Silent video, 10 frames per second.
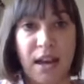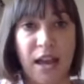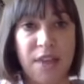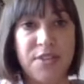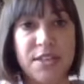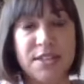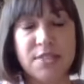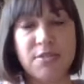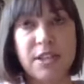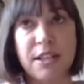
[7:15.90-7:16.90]
And this
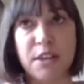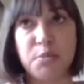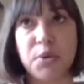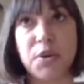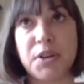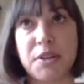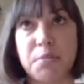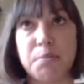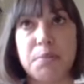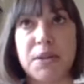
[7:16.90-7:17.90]
is really
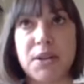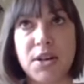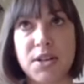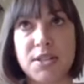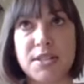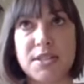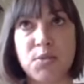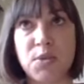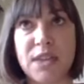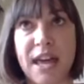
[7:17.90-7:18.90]
important because
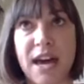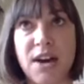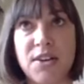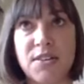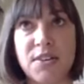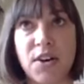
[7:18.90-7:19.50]
without